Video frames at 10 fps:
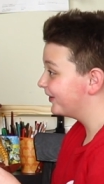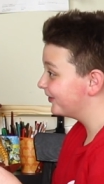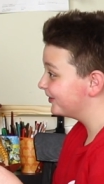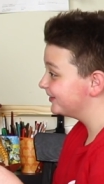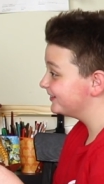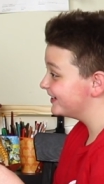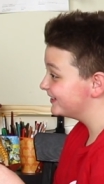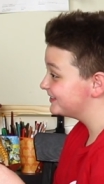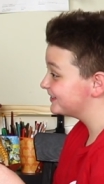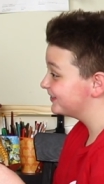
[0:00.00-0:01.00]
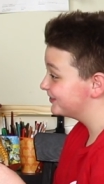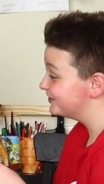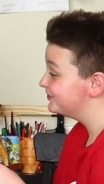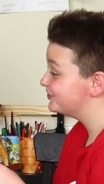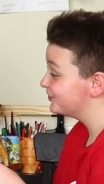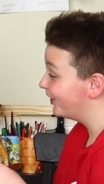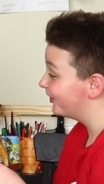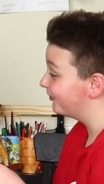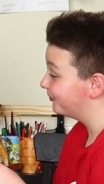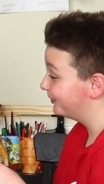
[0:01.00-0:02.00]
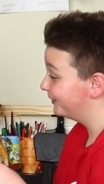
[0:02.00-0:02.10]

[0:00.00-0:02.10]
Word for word: heard it's a good show.